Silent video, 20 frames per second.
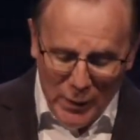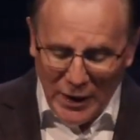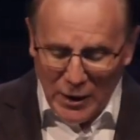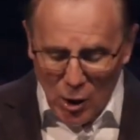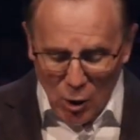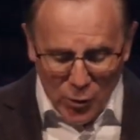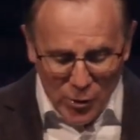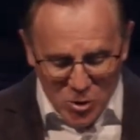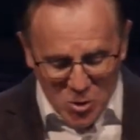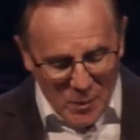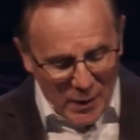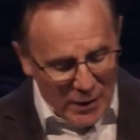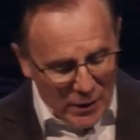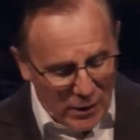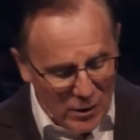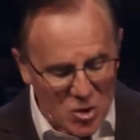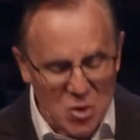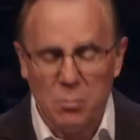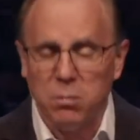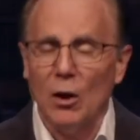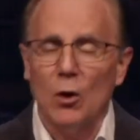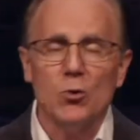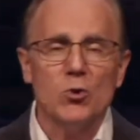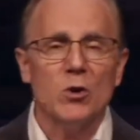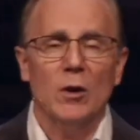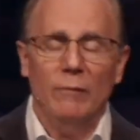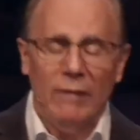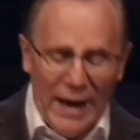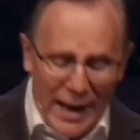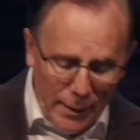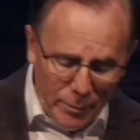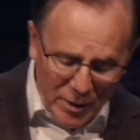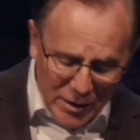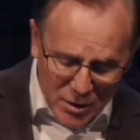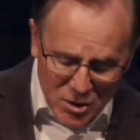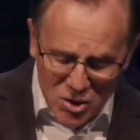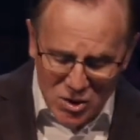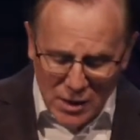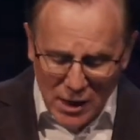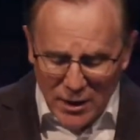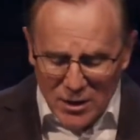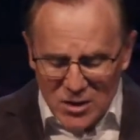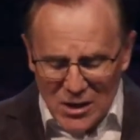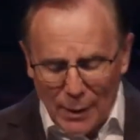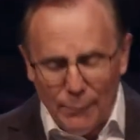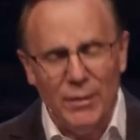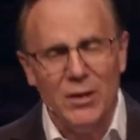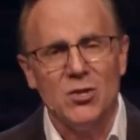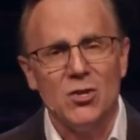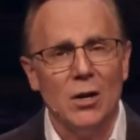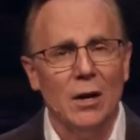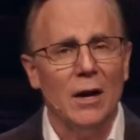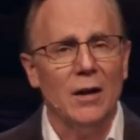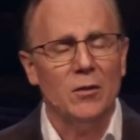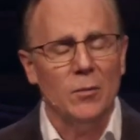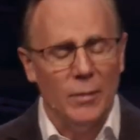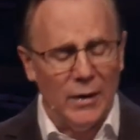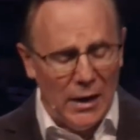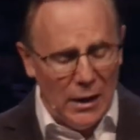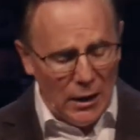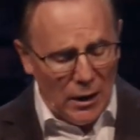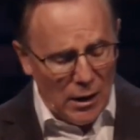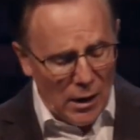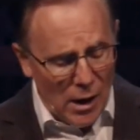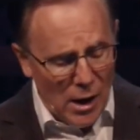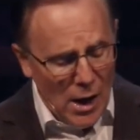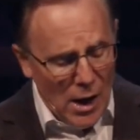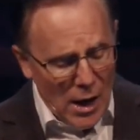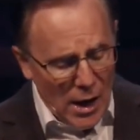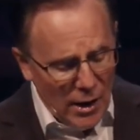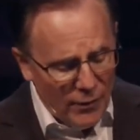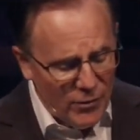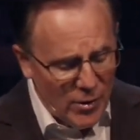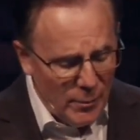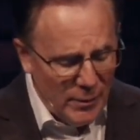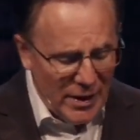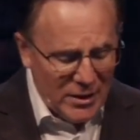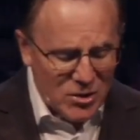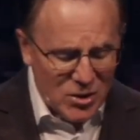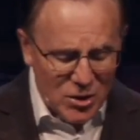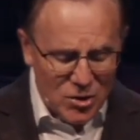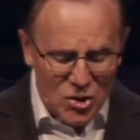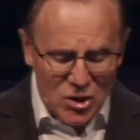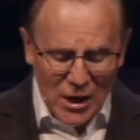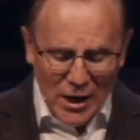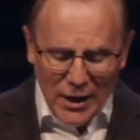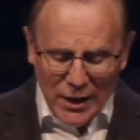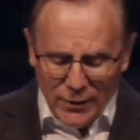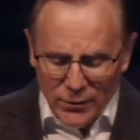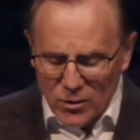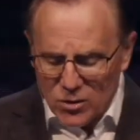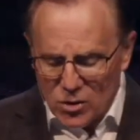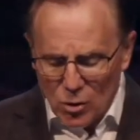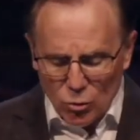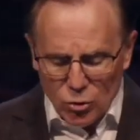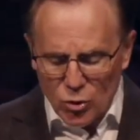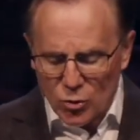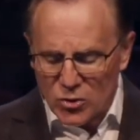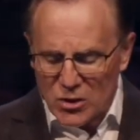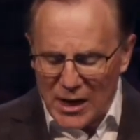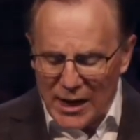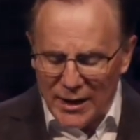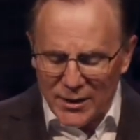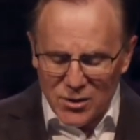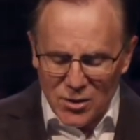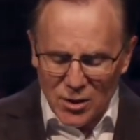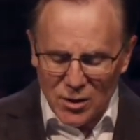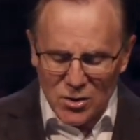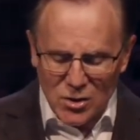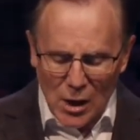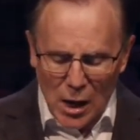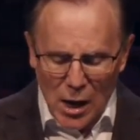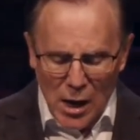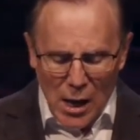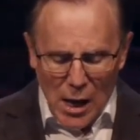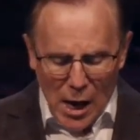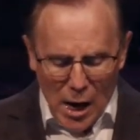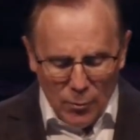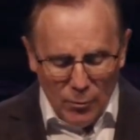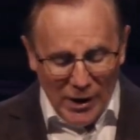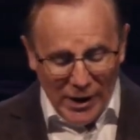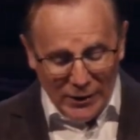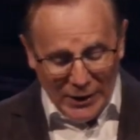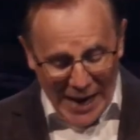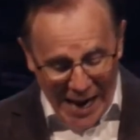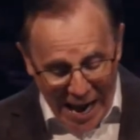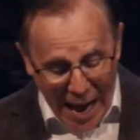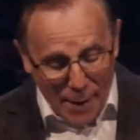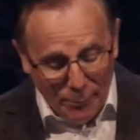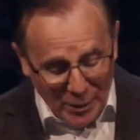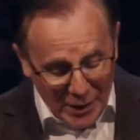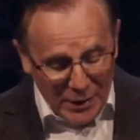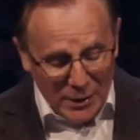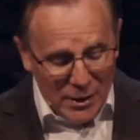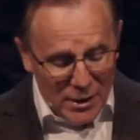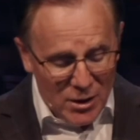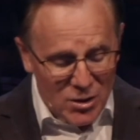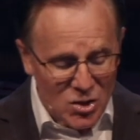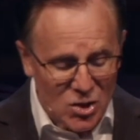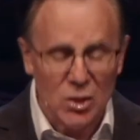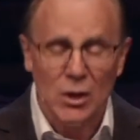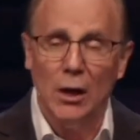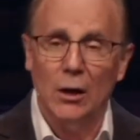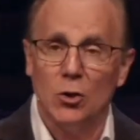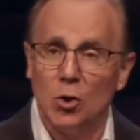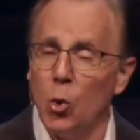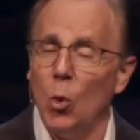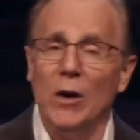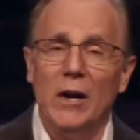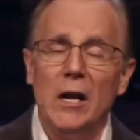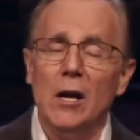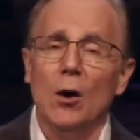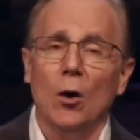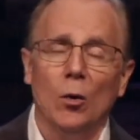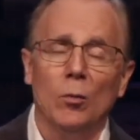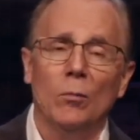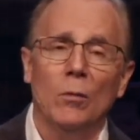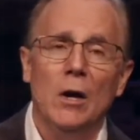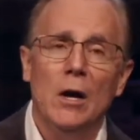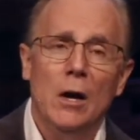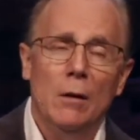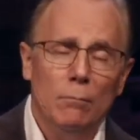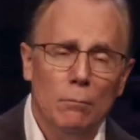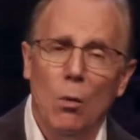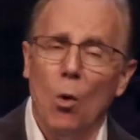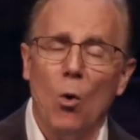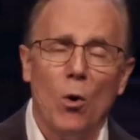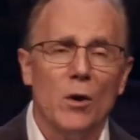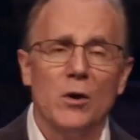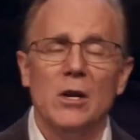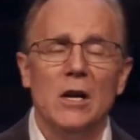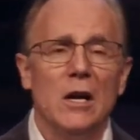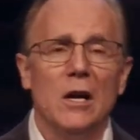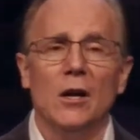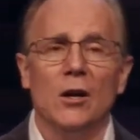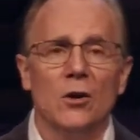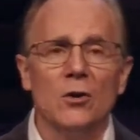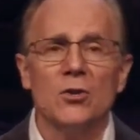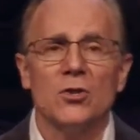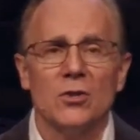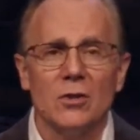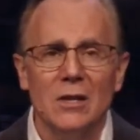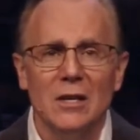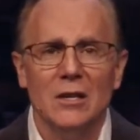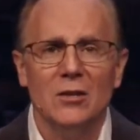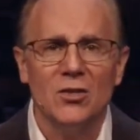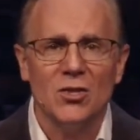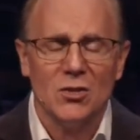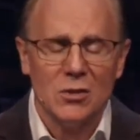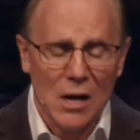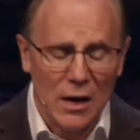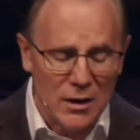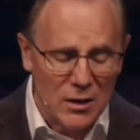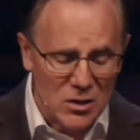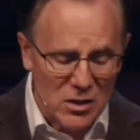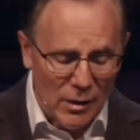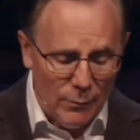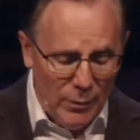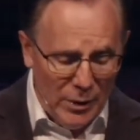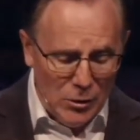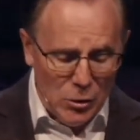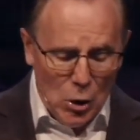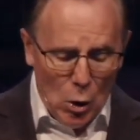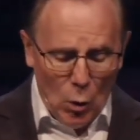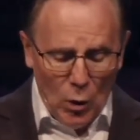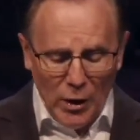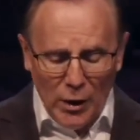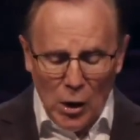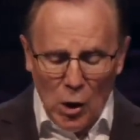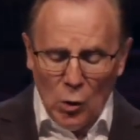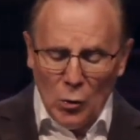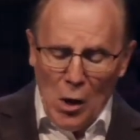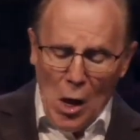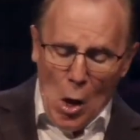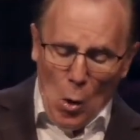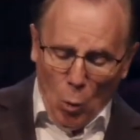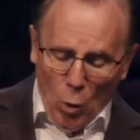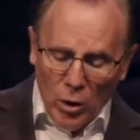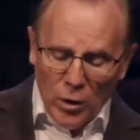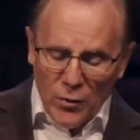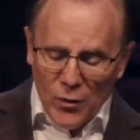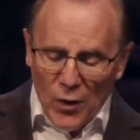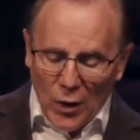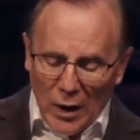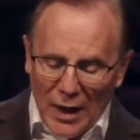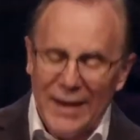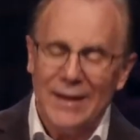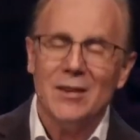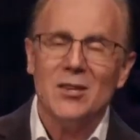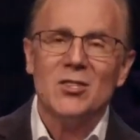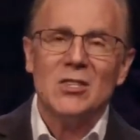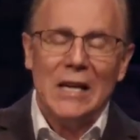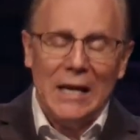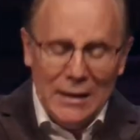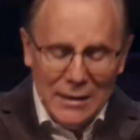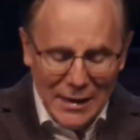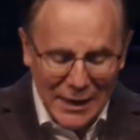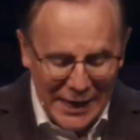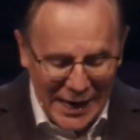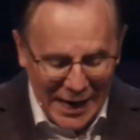You may know there's been an explosion of happiness studies. I mentioned it at the beginning of the message in the social sciences around happiness. 20 or more years, these studies have been going on. One of the latest